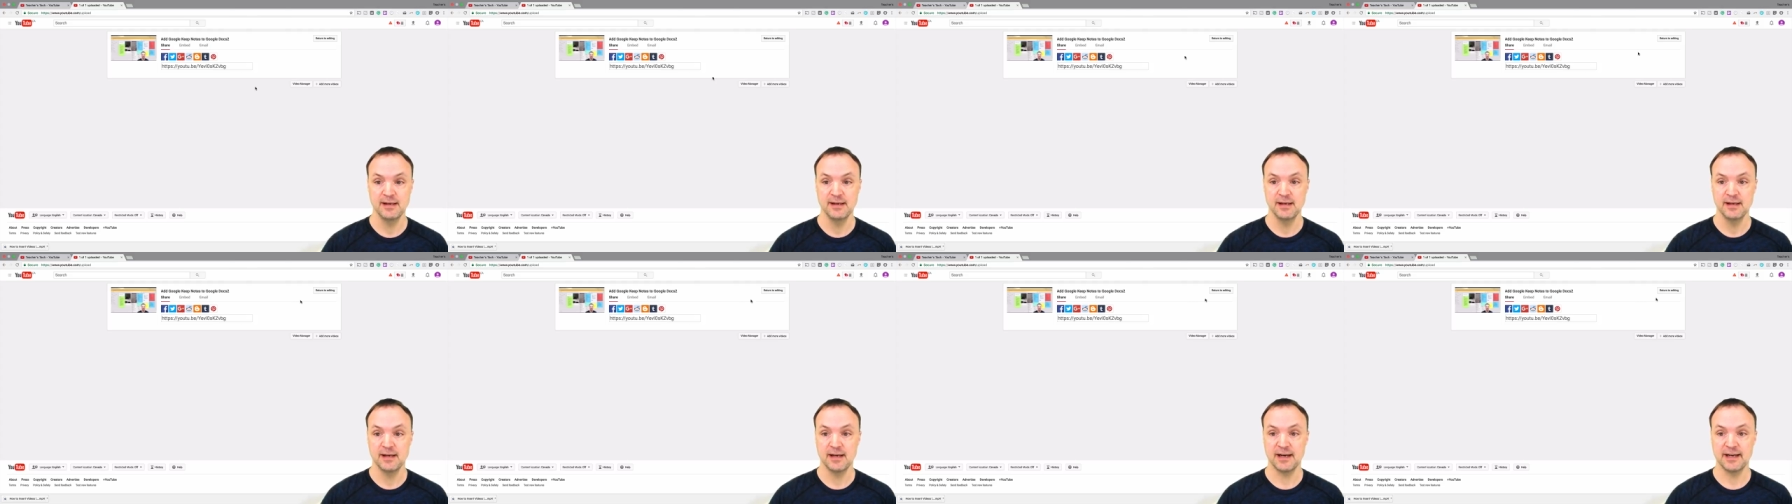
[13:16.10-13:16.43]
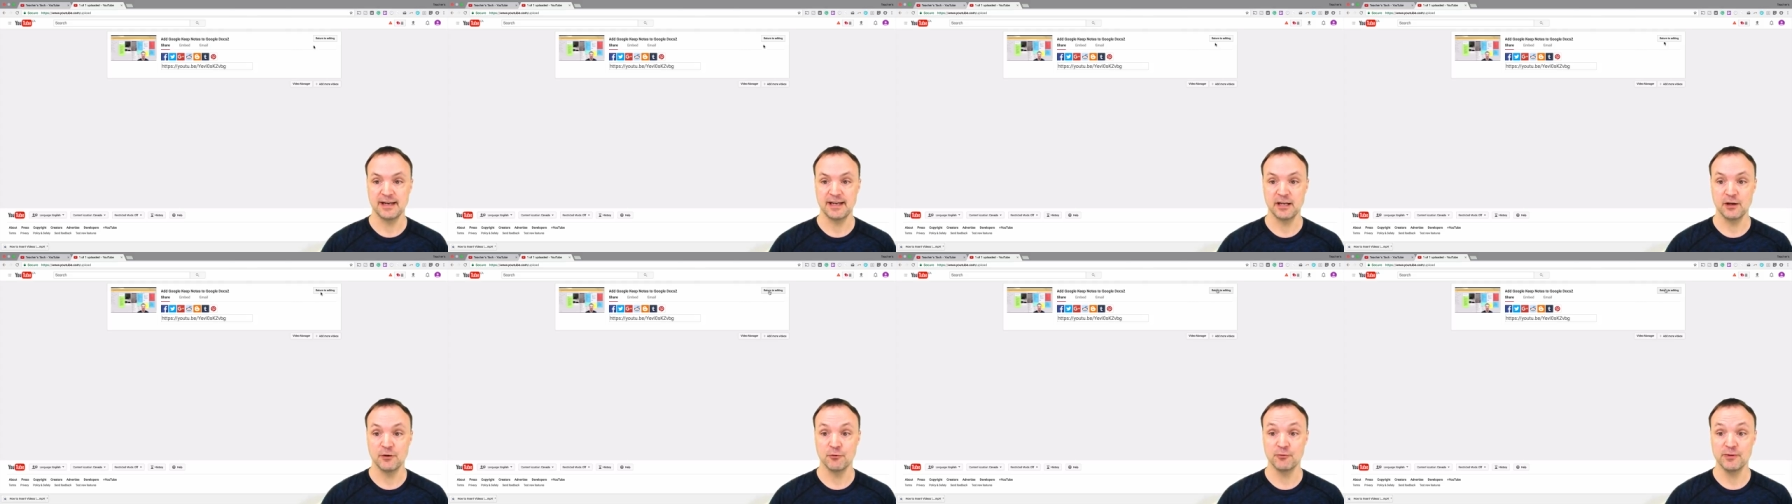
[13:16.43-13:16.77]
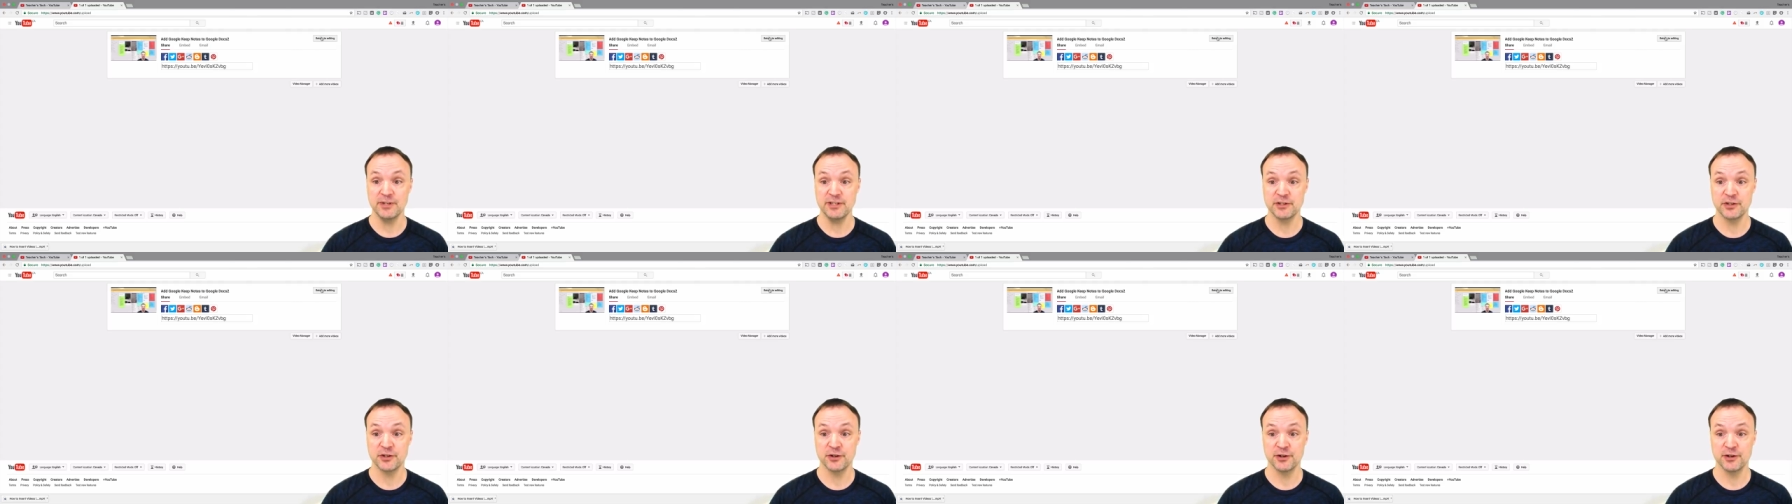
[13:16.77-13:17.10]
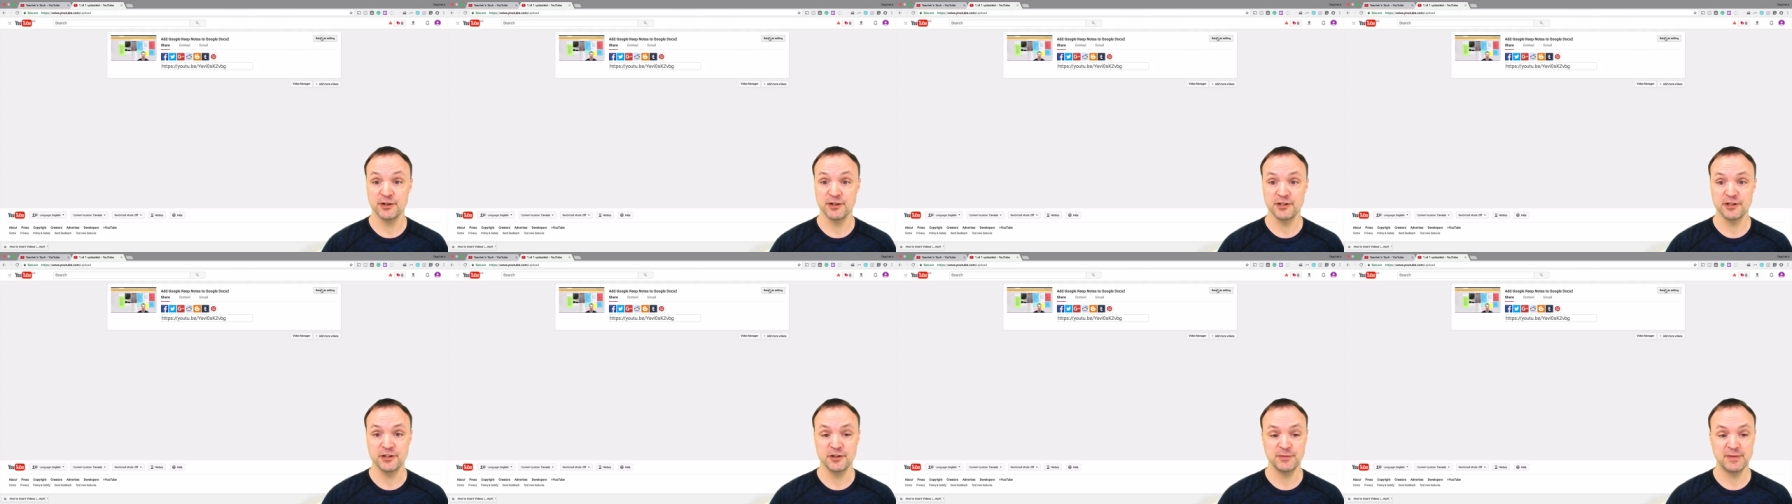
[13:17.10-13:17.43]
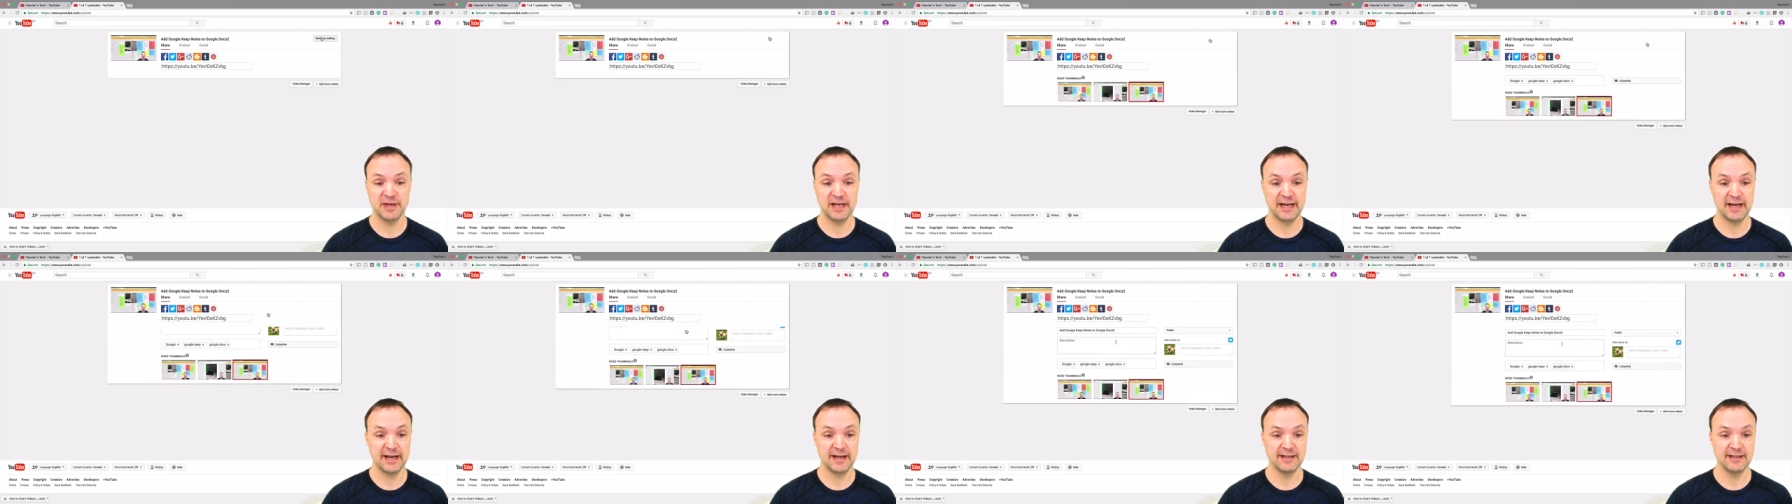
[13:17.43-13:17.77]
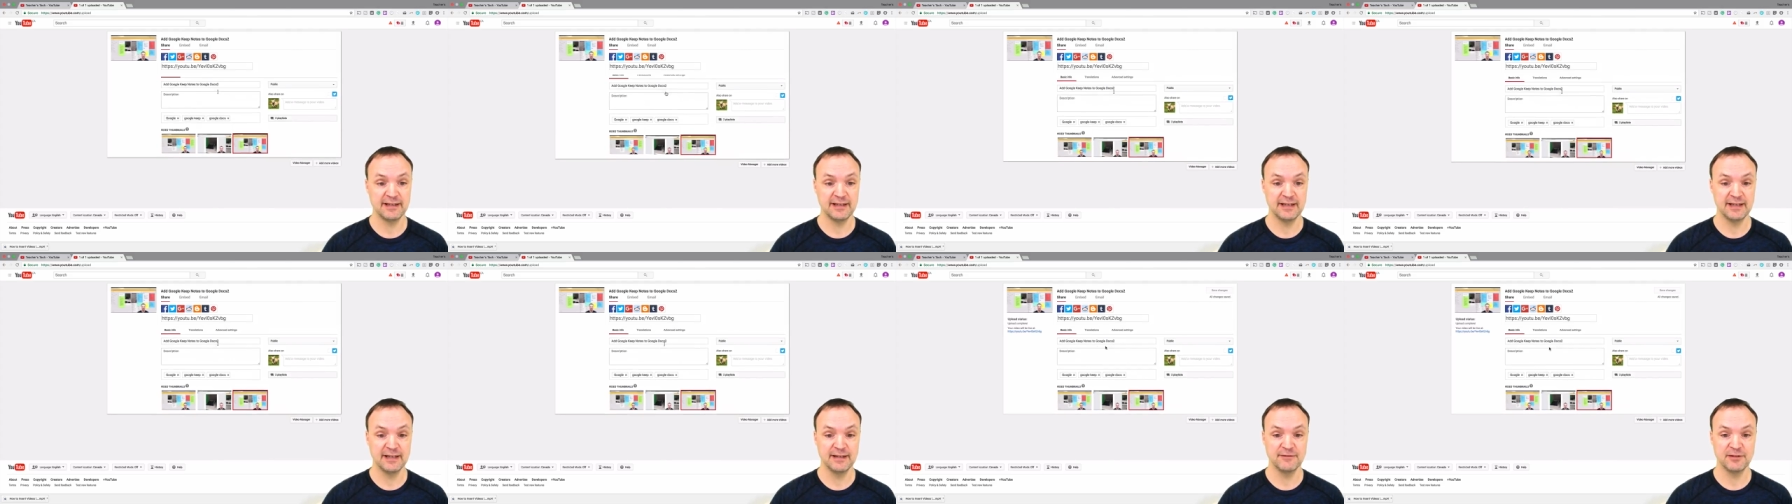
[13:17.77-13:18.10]
I can go return to my
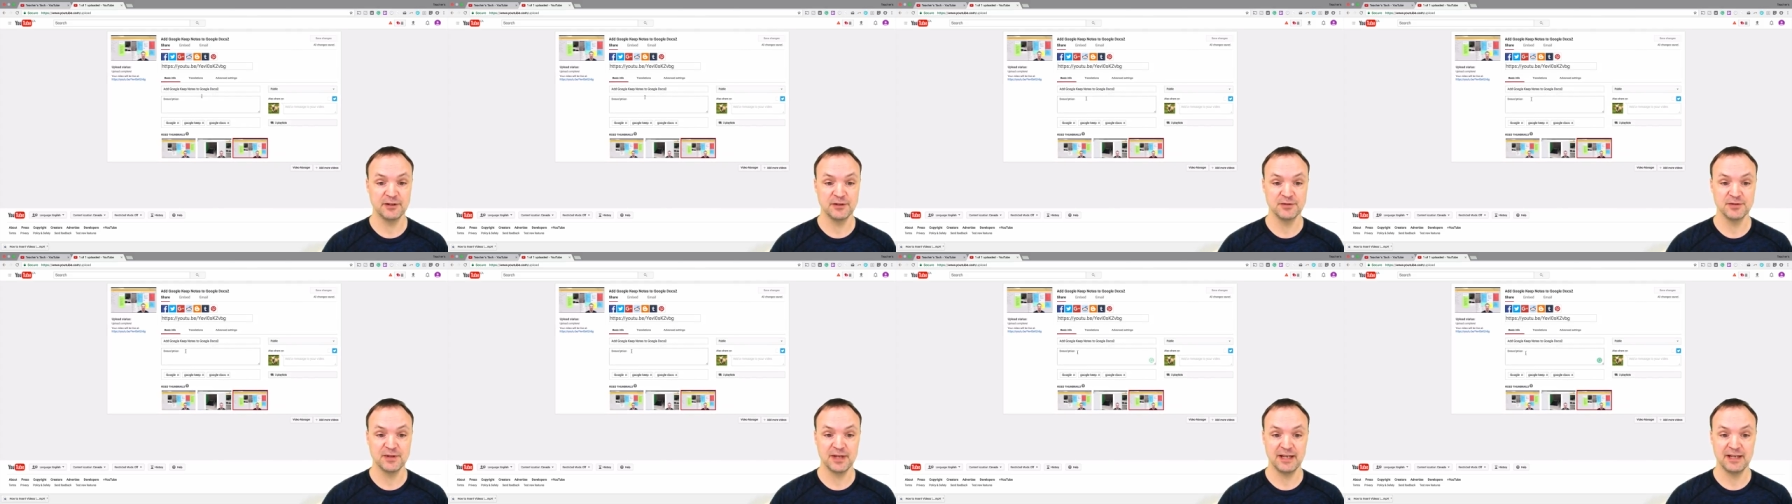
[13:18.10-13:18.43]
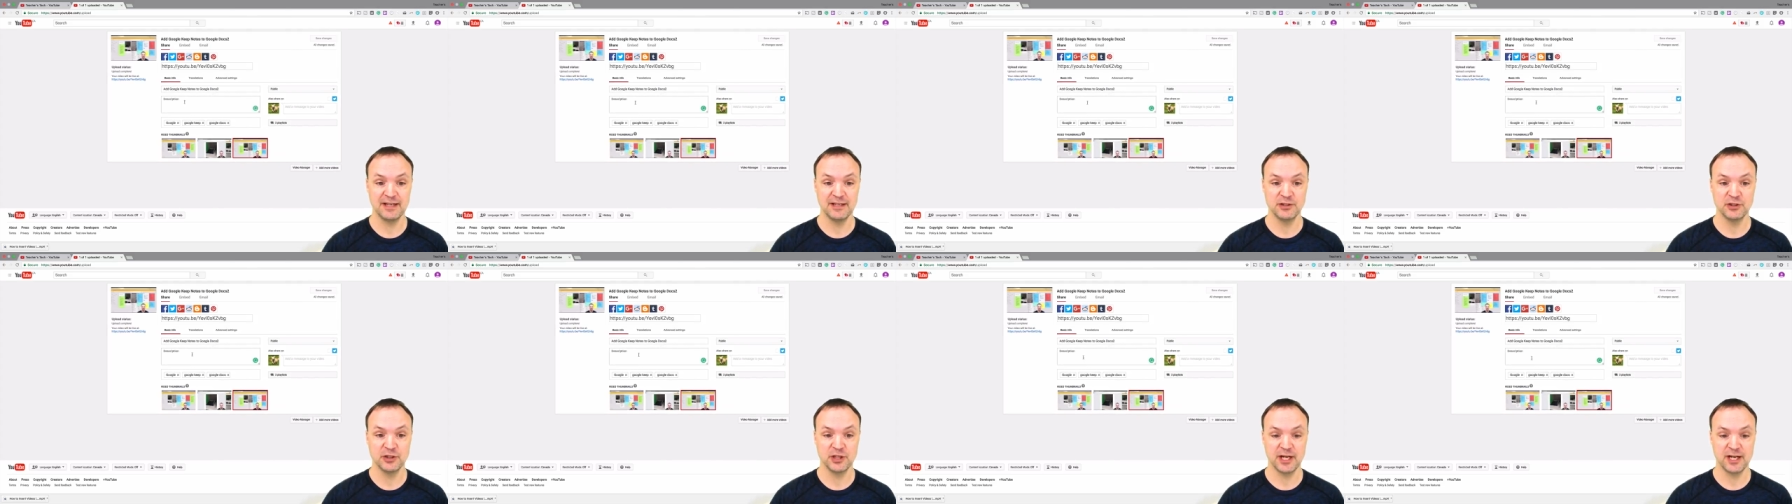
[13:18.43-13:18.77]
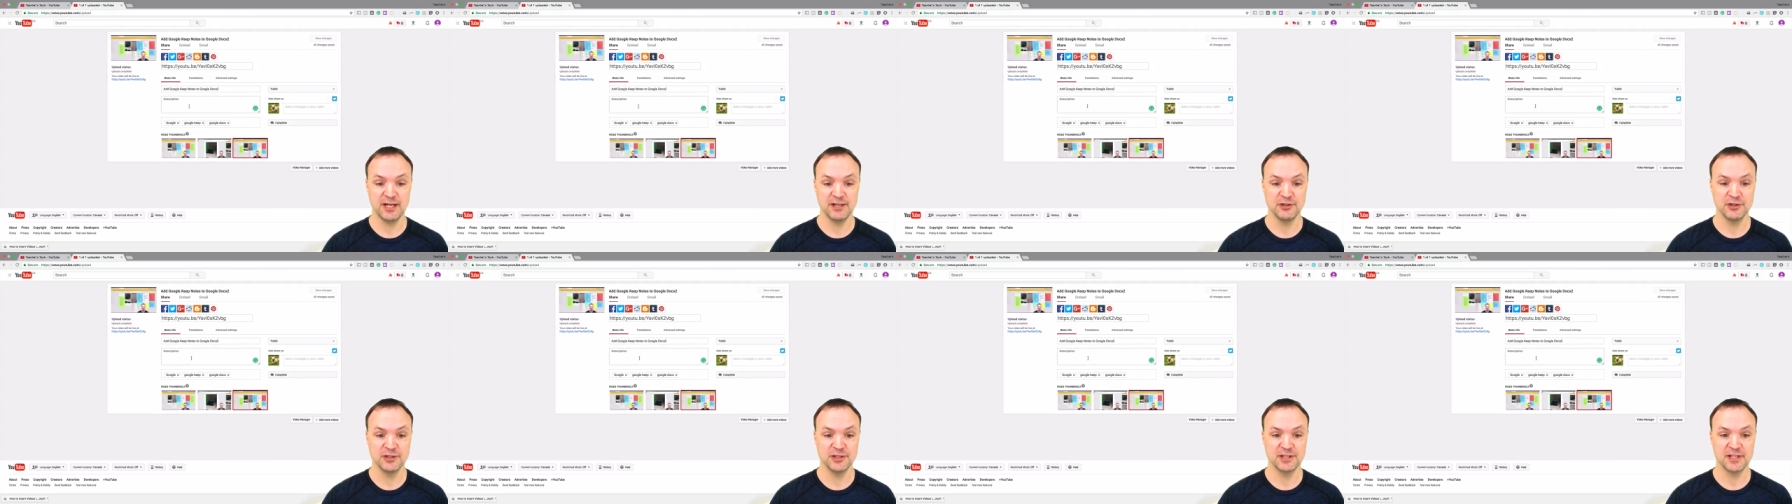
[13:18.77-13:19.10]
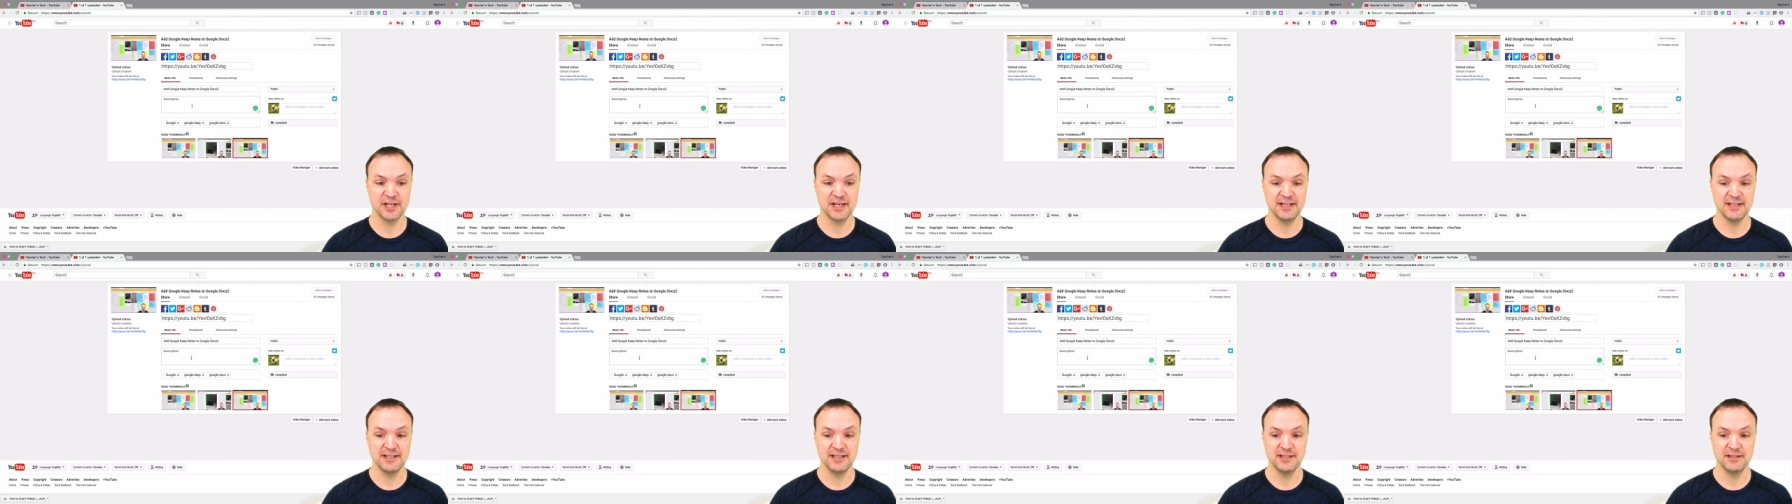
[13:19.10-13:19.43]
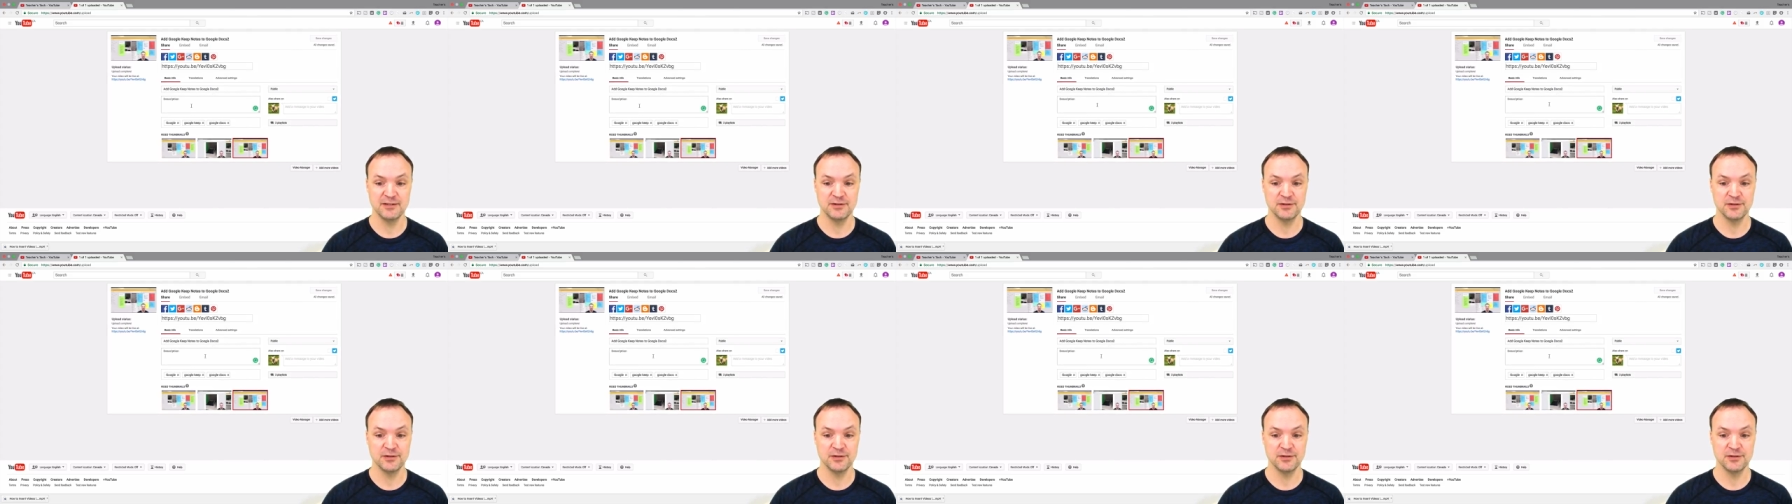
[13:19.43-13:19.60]
editing if there's any changes I need